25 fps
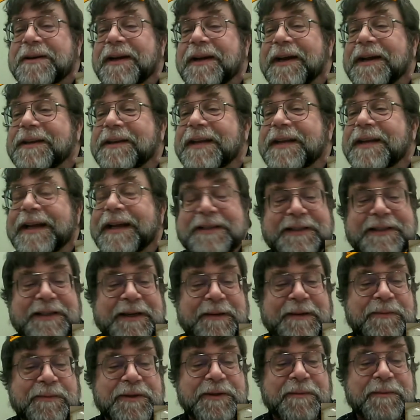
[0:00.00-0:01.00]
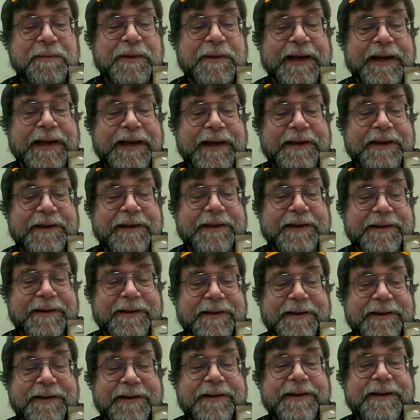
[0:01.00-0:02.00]
And that seems to be
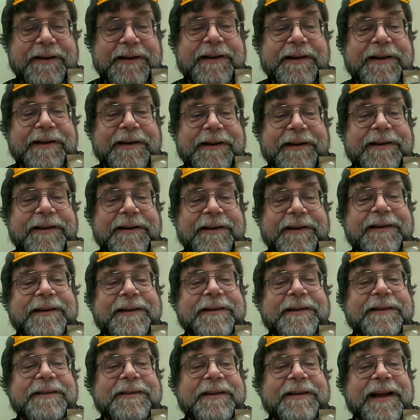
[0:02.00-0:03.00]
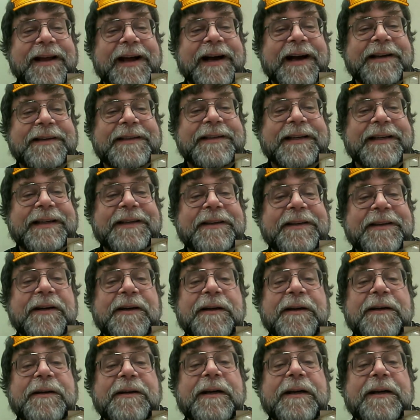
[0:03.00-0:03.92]
locked in there.